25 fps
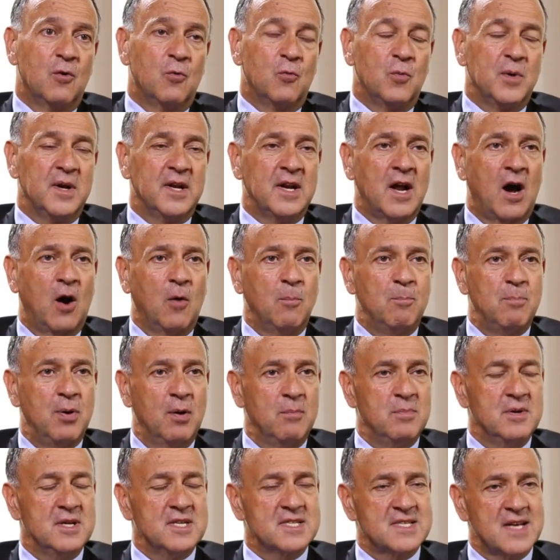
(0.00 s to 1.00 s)
We now
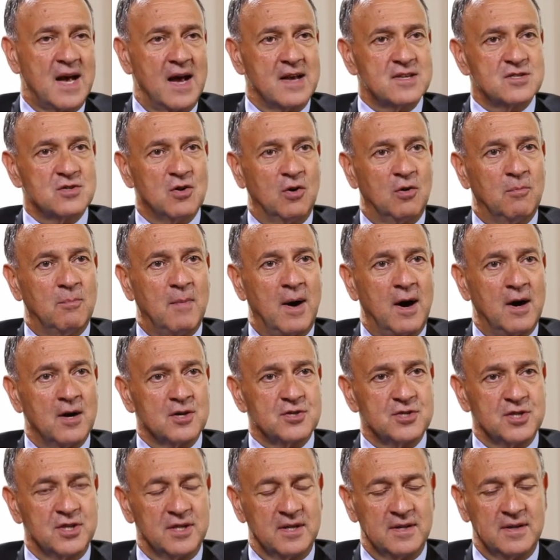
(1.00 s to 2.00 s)
publicize our
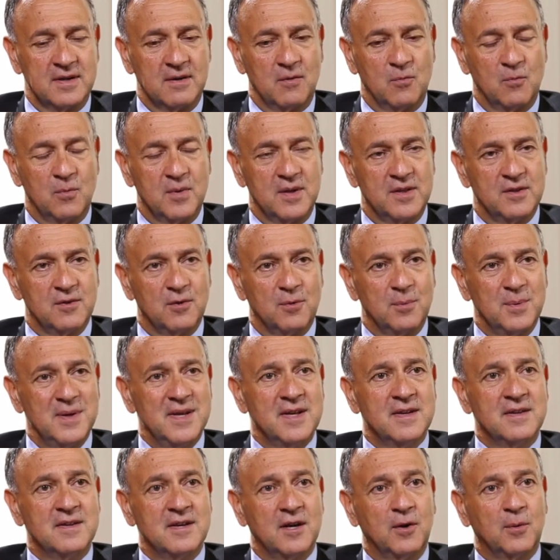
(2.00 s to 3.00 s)
margin with the
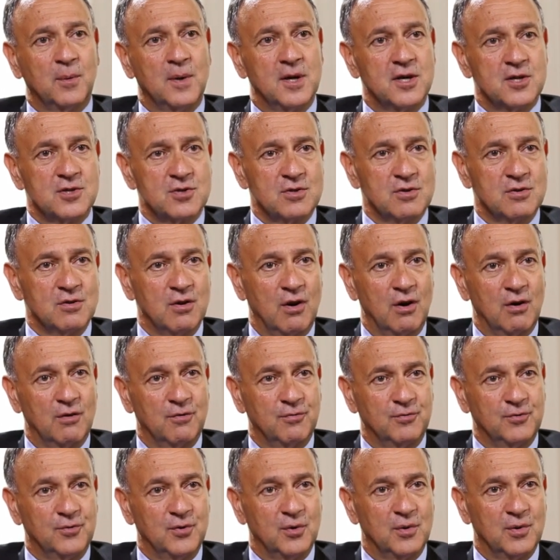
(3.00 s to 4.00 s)
reintegration
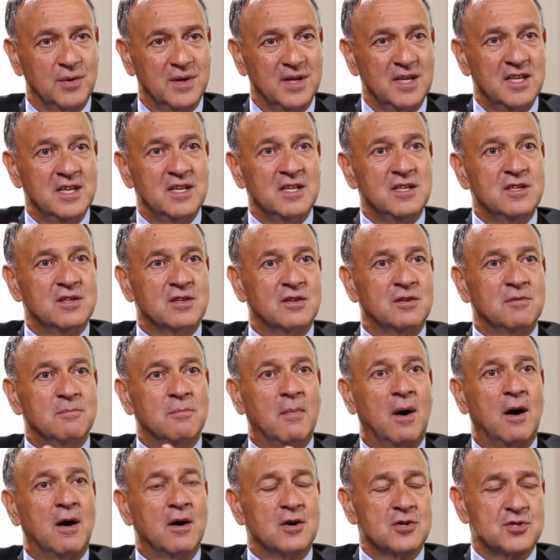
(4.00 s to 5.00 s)
of the Indian
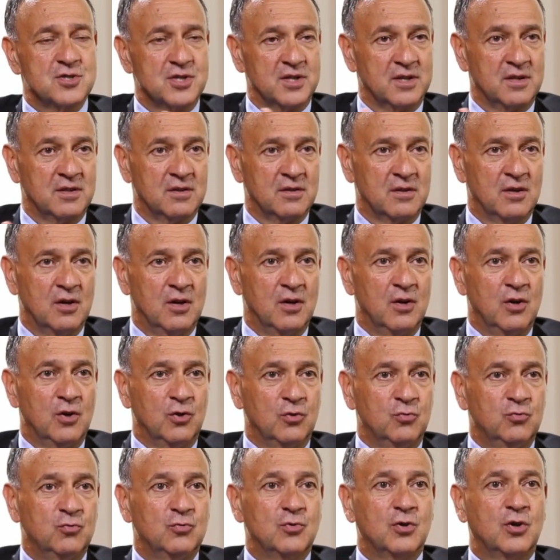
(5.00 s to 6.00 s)
margin
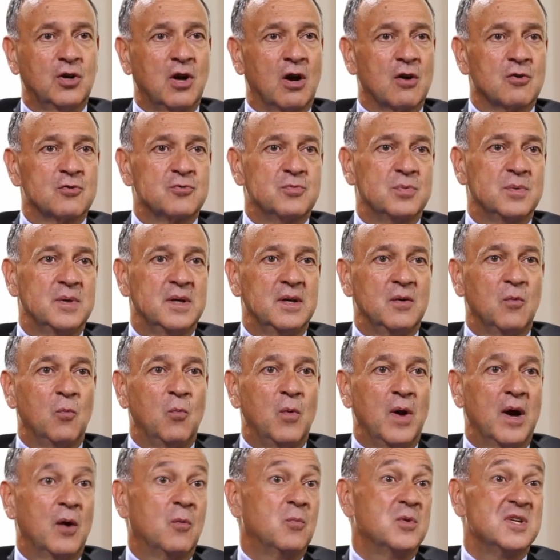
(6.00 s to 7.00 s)
to the country
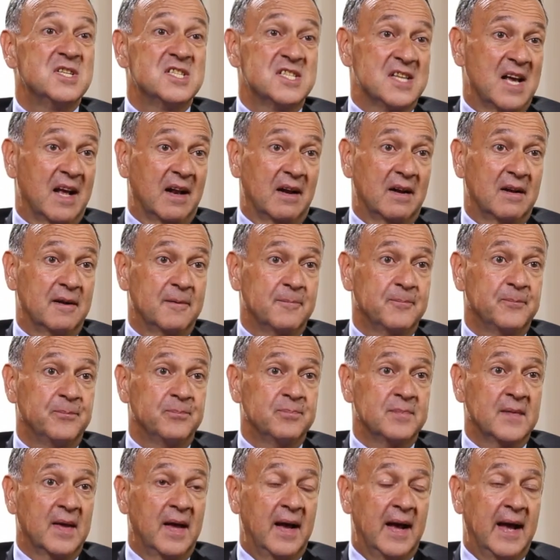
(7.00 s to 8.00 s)
where we sell.
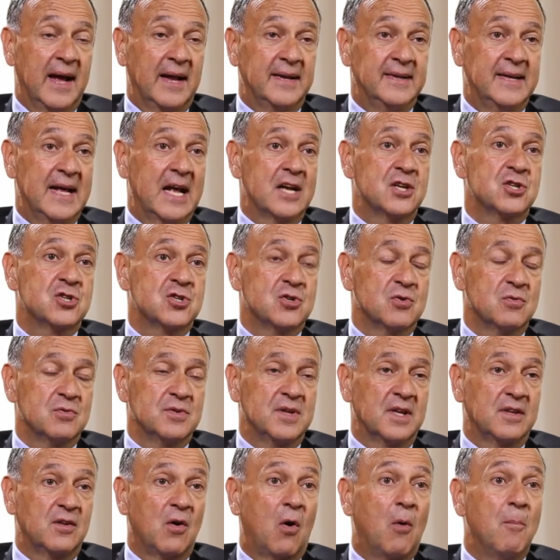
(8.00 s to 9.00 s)
And that shows
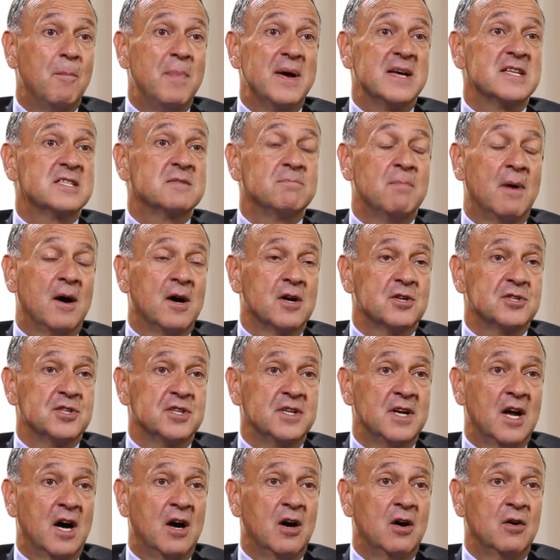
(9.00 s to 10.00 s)
that our best margin
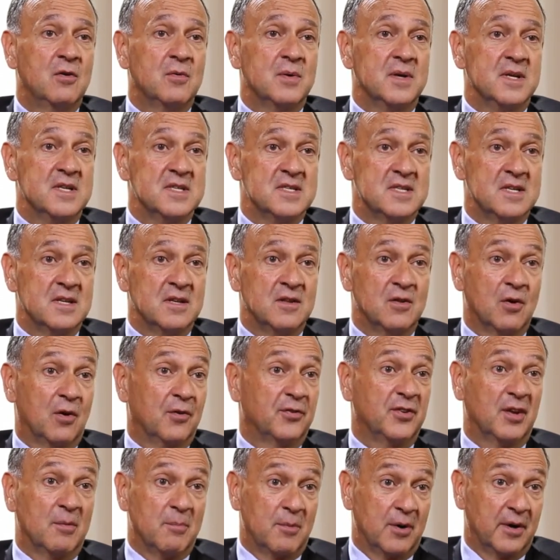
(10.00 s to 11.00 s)
now is in
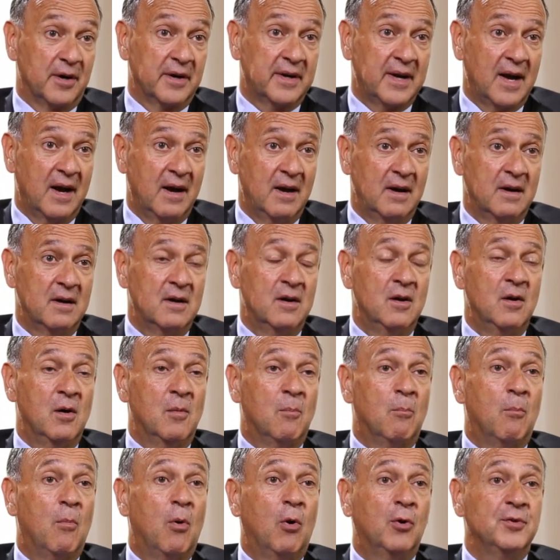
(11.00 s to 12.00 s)
North America,
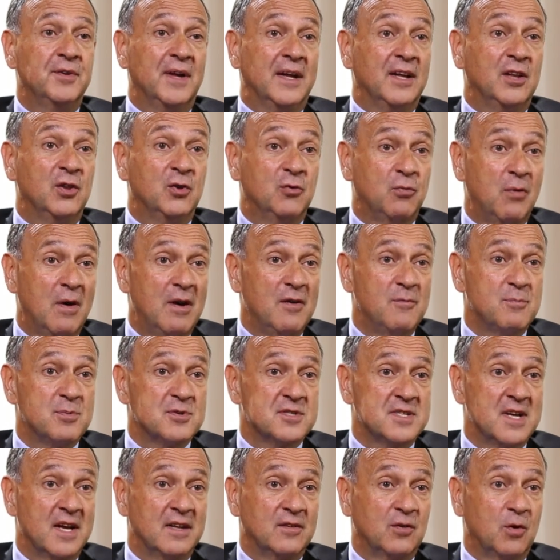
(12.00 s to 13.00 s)
more than
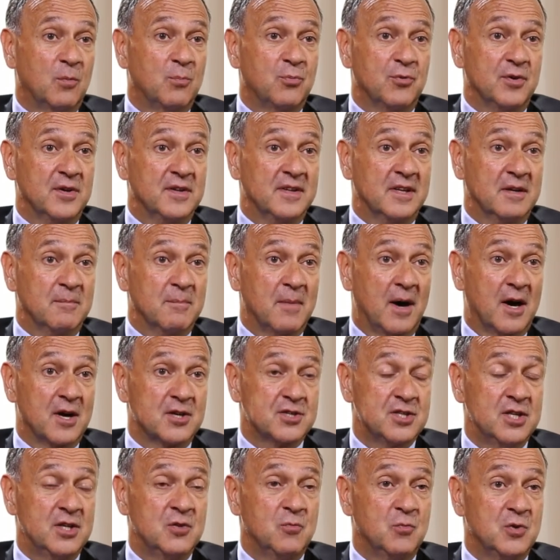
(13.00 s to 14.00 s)
12% operating
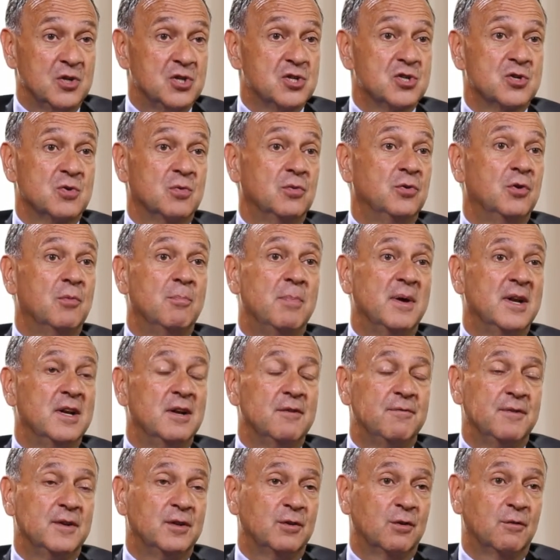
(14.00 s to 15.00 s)
margin, which show the
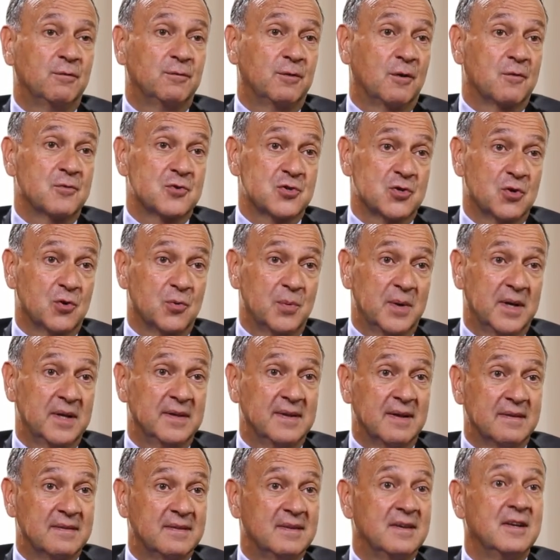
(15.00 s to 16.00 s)
benefit of offshoring
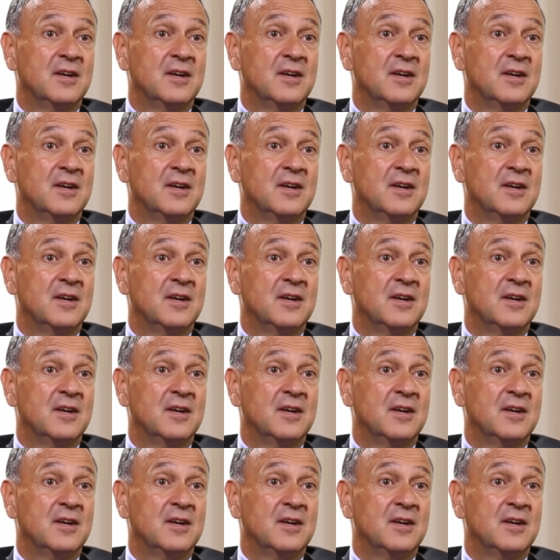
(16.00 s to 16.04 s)
that